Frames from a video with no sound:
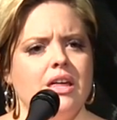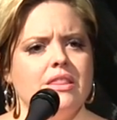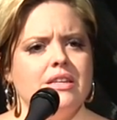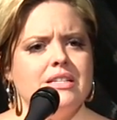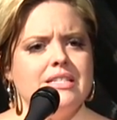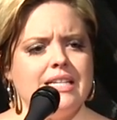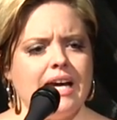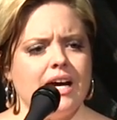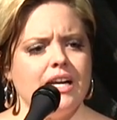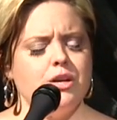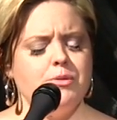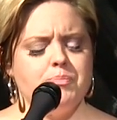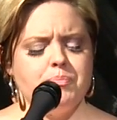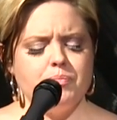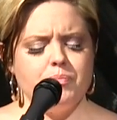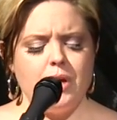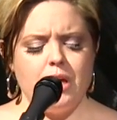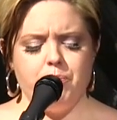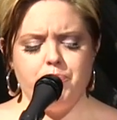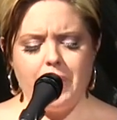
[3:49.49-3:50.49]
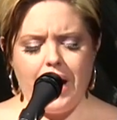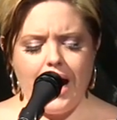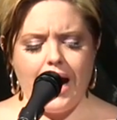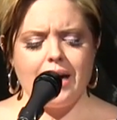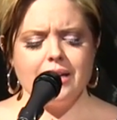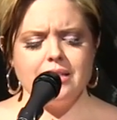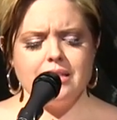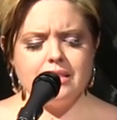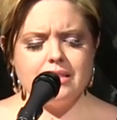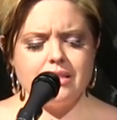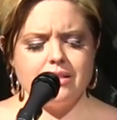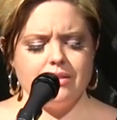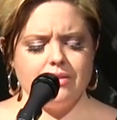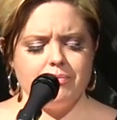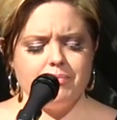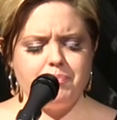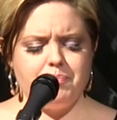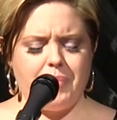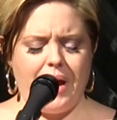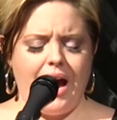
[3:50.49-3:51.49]
that daddy, he packed his
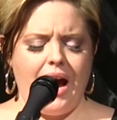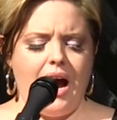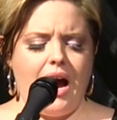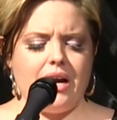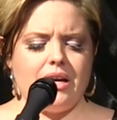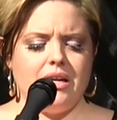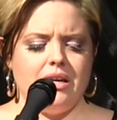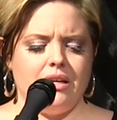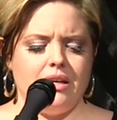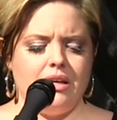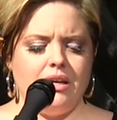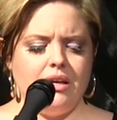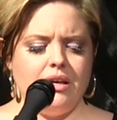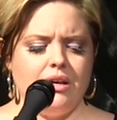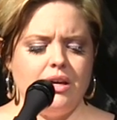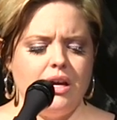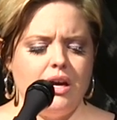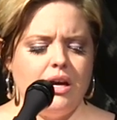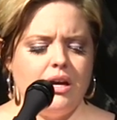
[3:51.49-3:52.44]
pack and he,